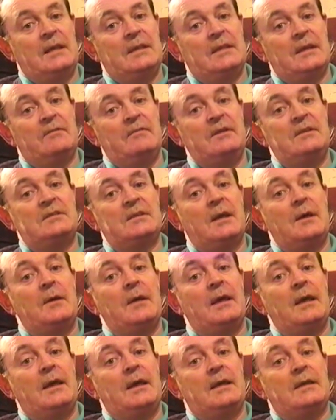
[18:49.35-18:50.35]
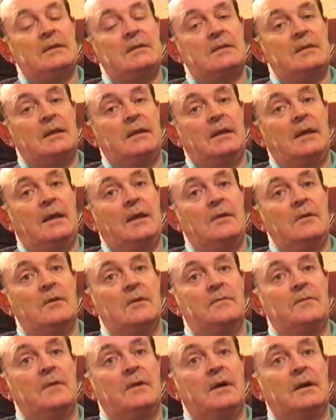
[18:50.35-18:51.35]
there is an
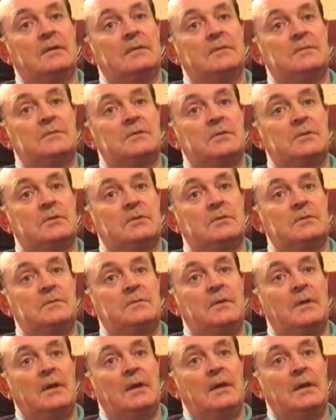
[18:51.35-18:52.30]
awful lot of sort of